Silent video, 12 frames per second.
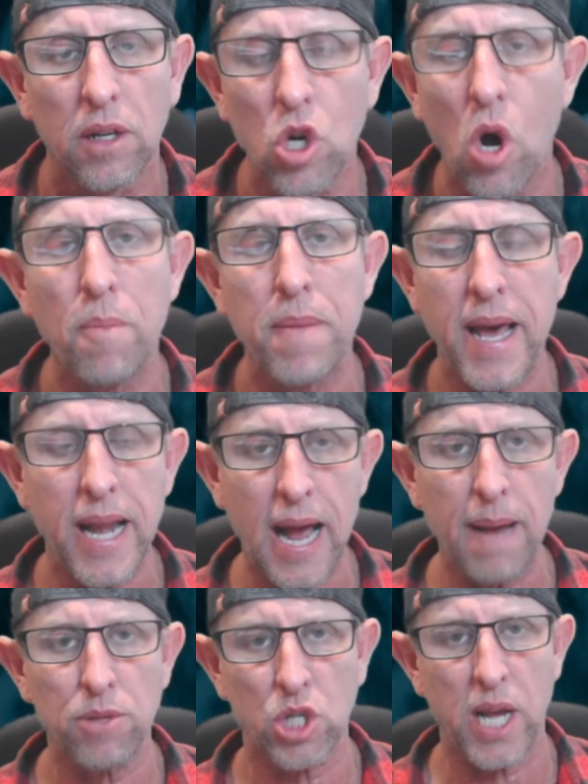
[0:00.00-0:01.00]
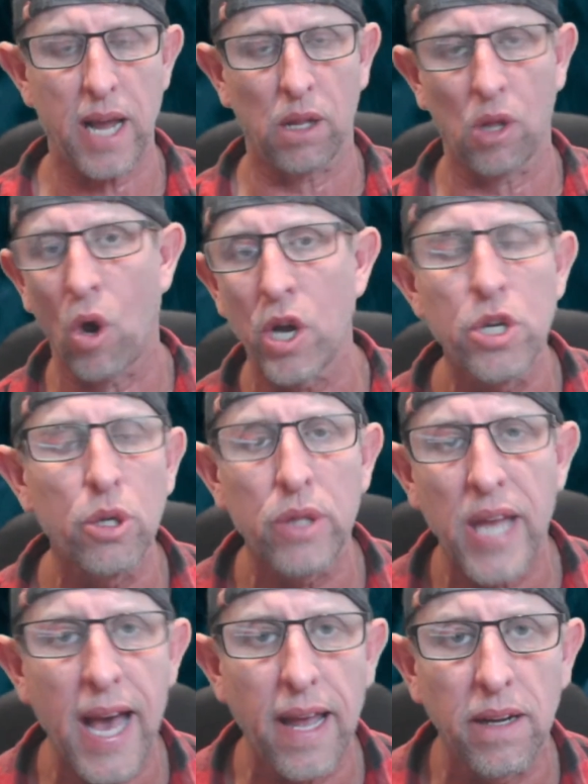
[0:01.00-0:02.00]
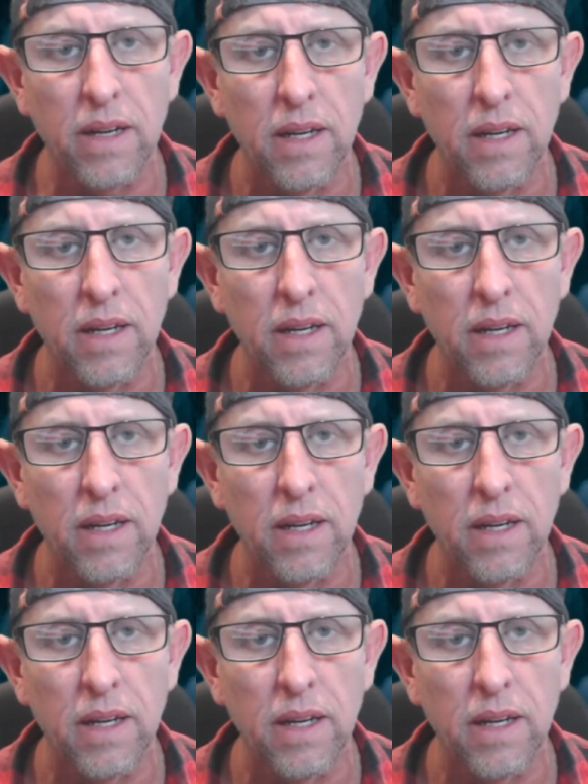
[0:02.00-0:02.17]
Combat Arms Channel, I do that,